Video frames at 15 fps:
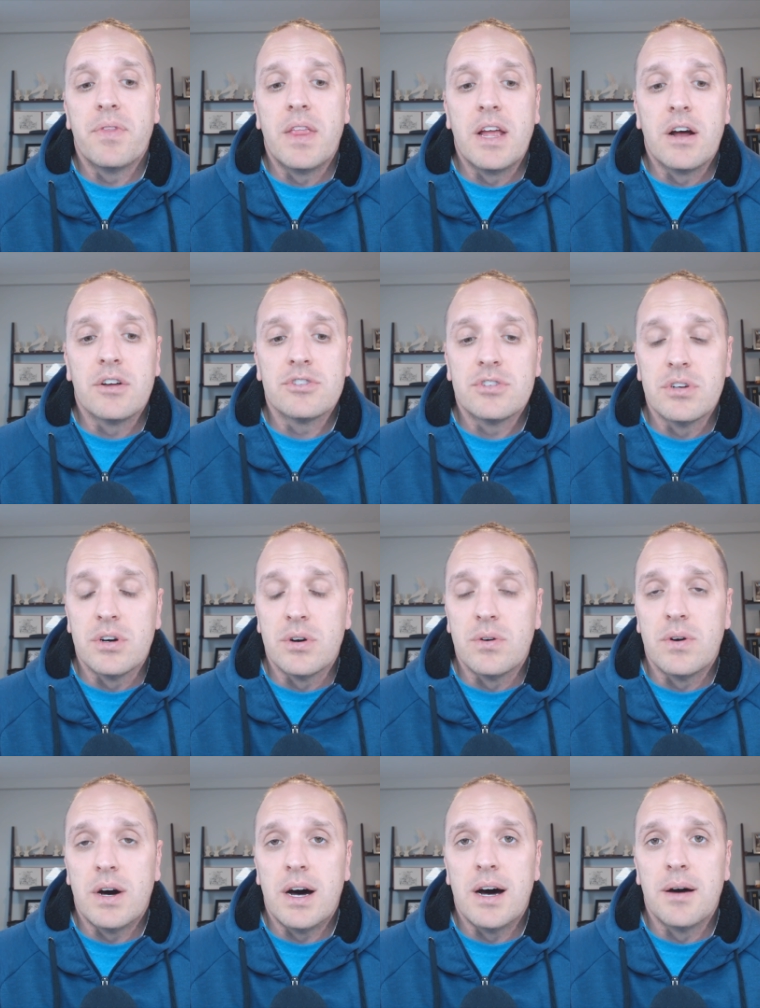They
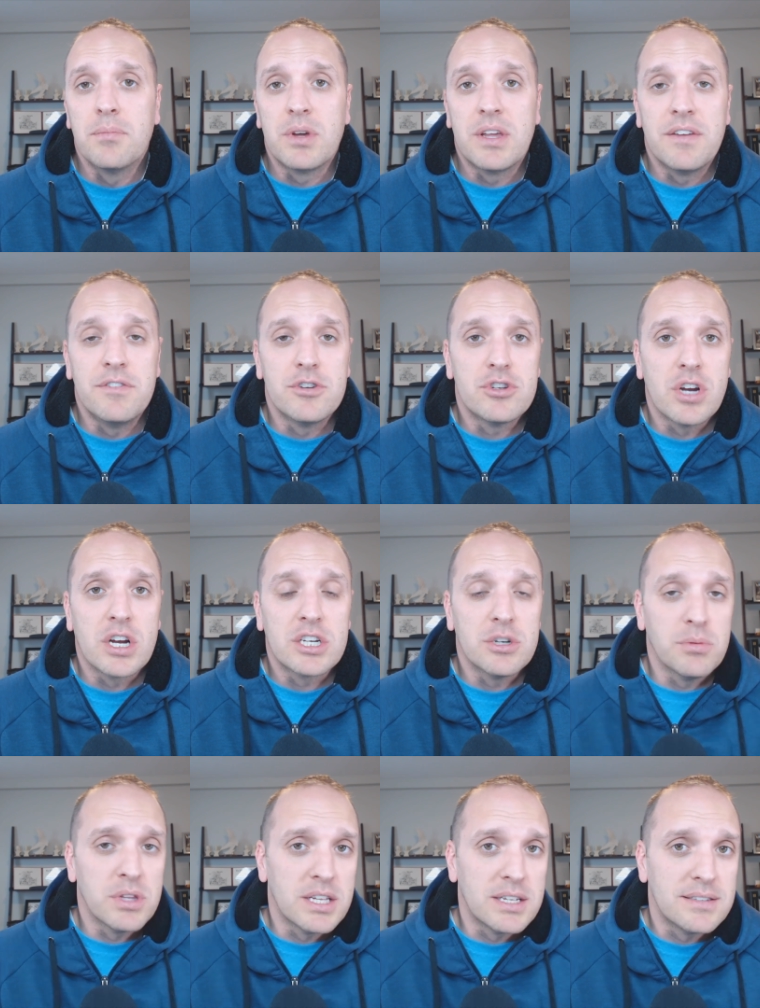also give you structure
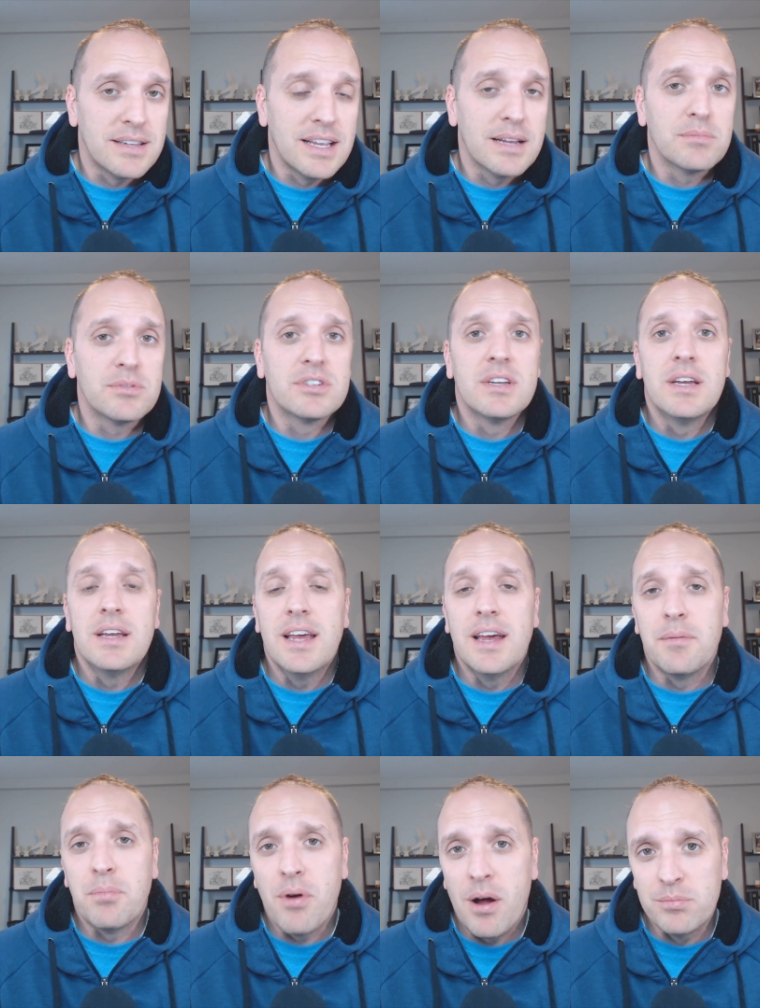with exams
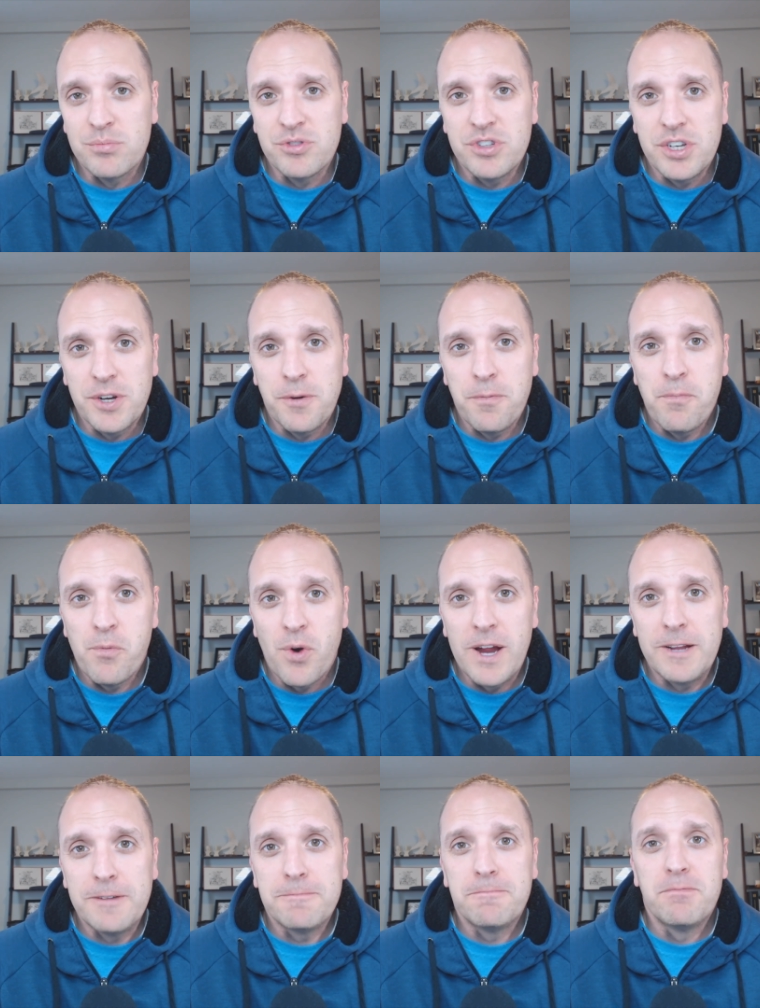and problems to do,
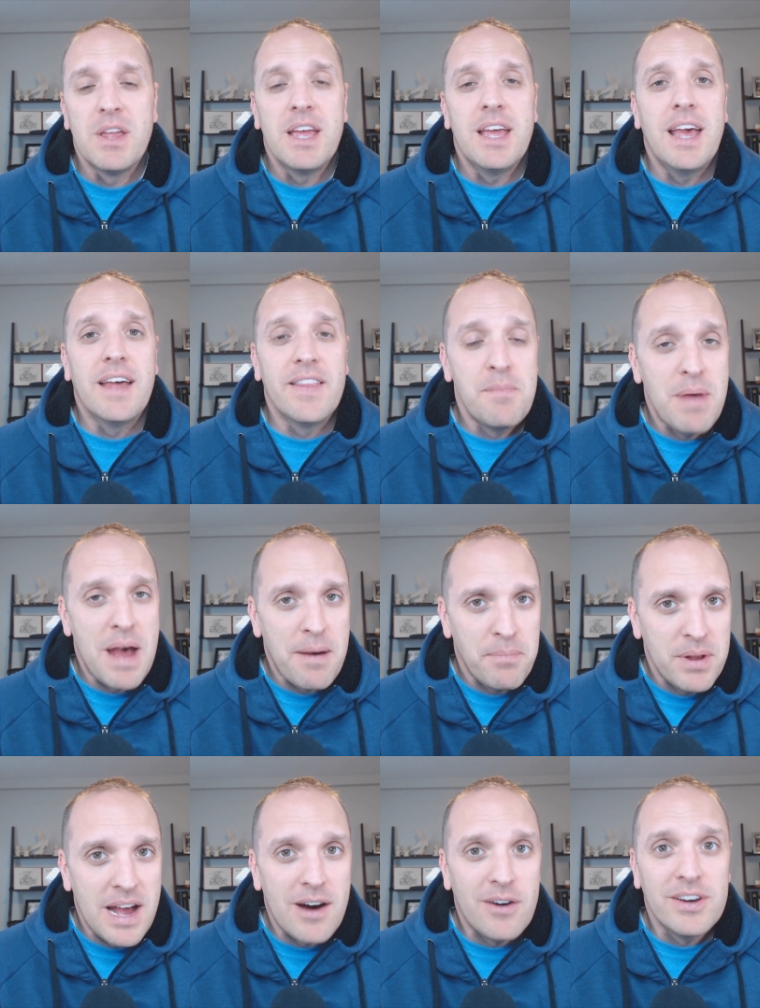right? And they map
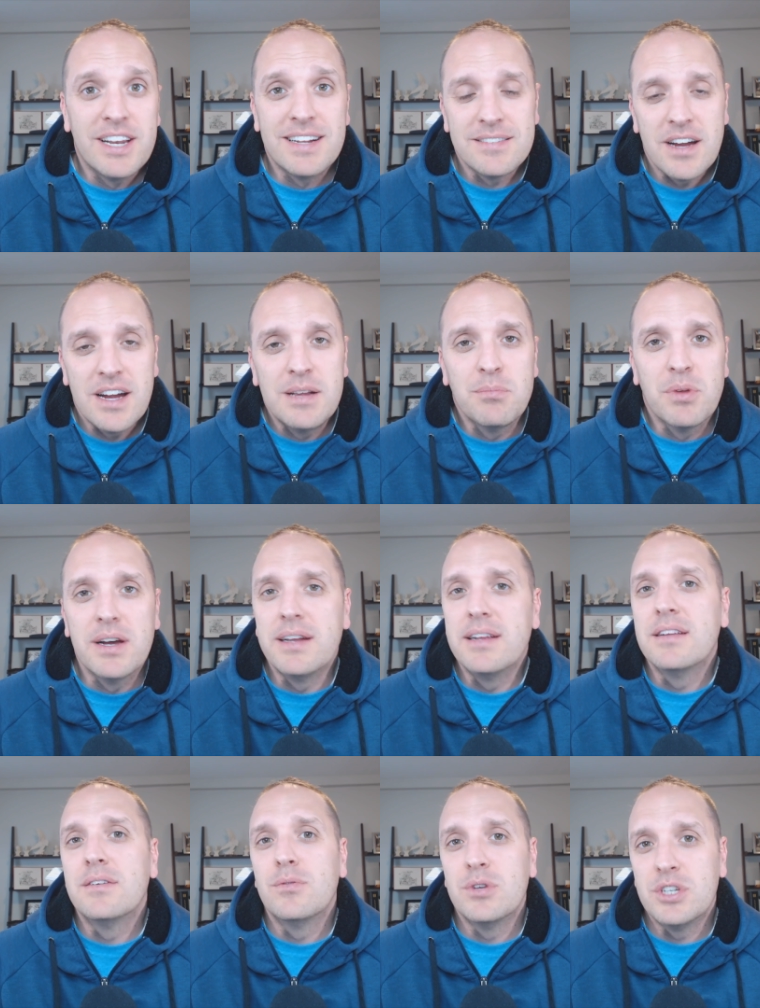it out in a timeline,
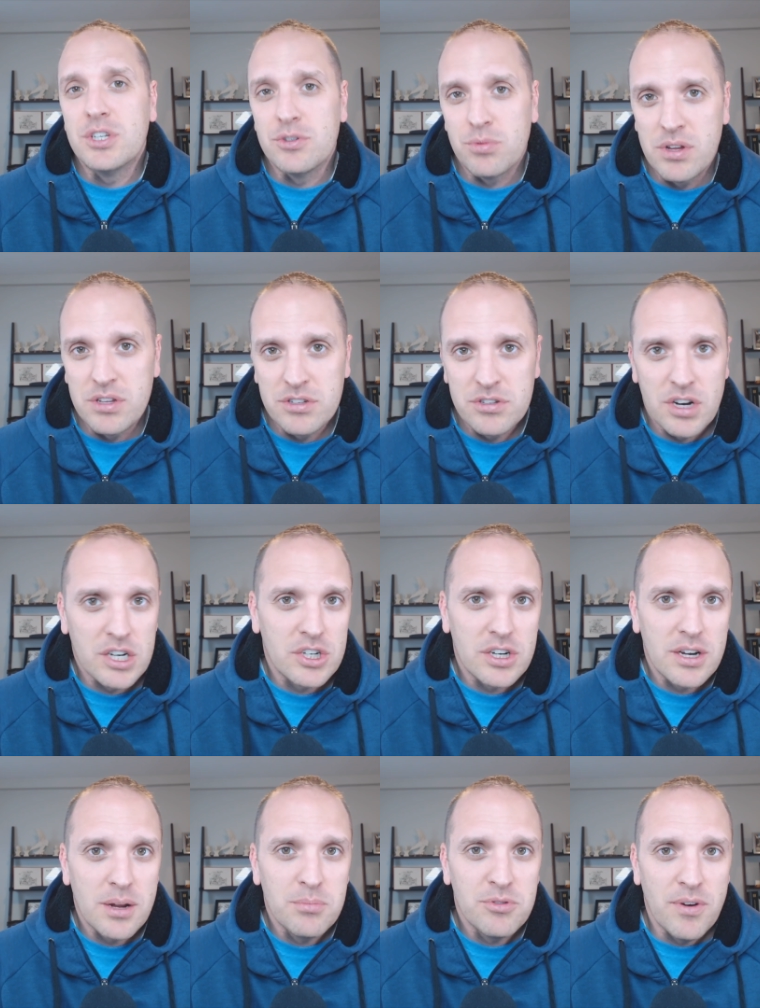which is where the structure
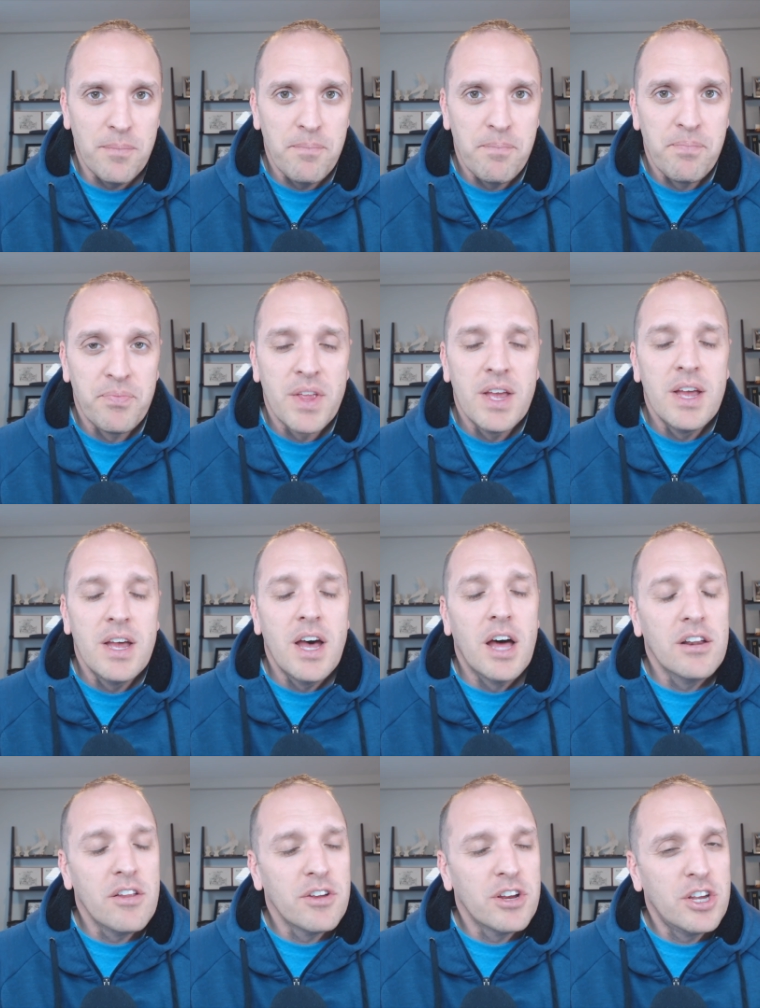comes from.
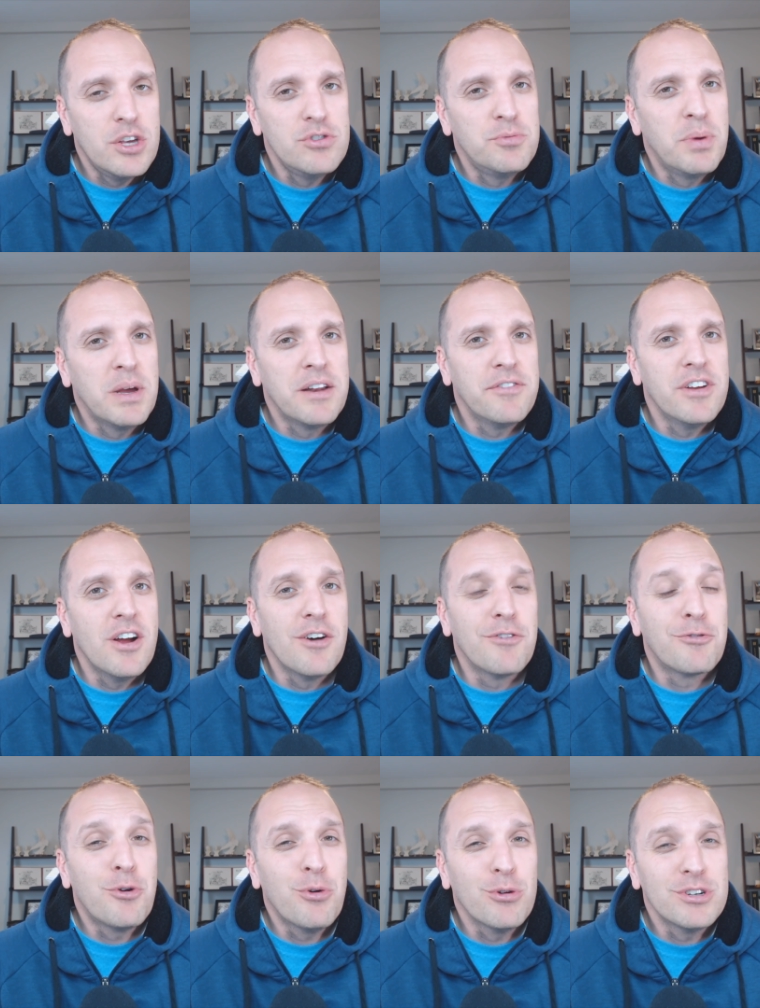Another huge benefit
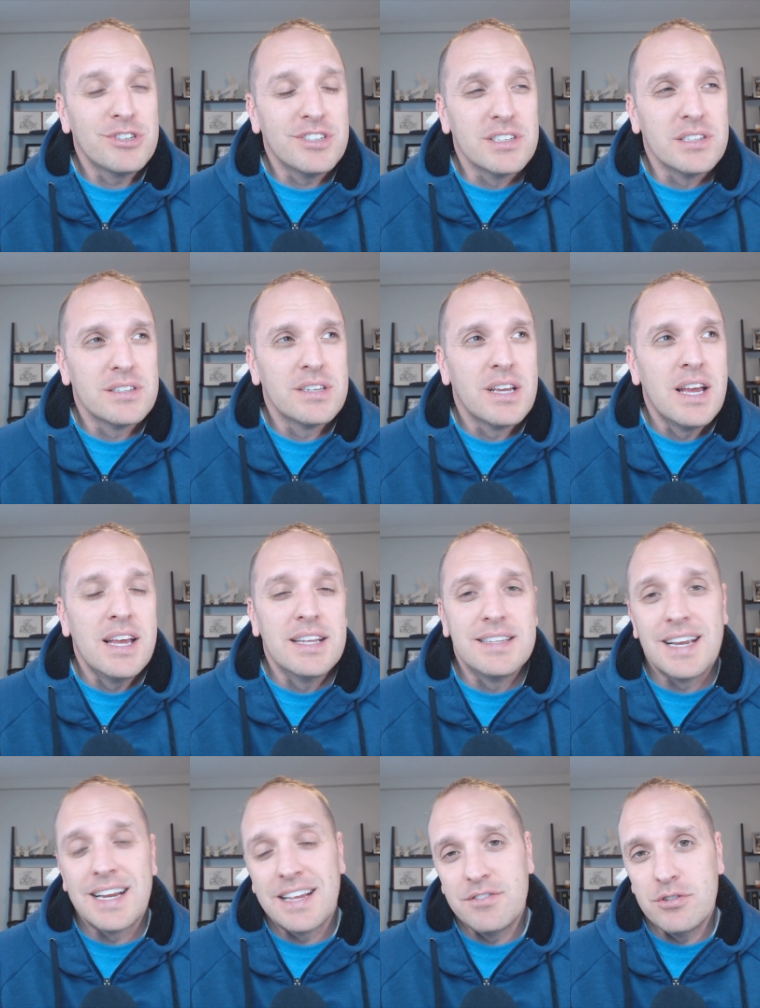of courses is
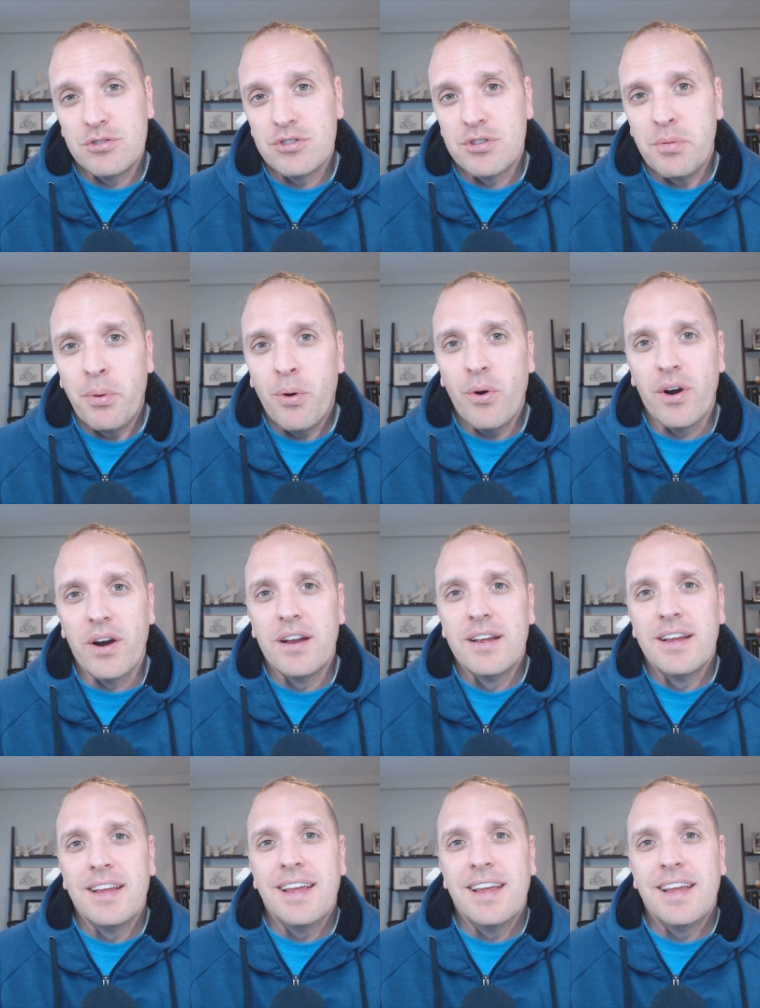that it gives you support,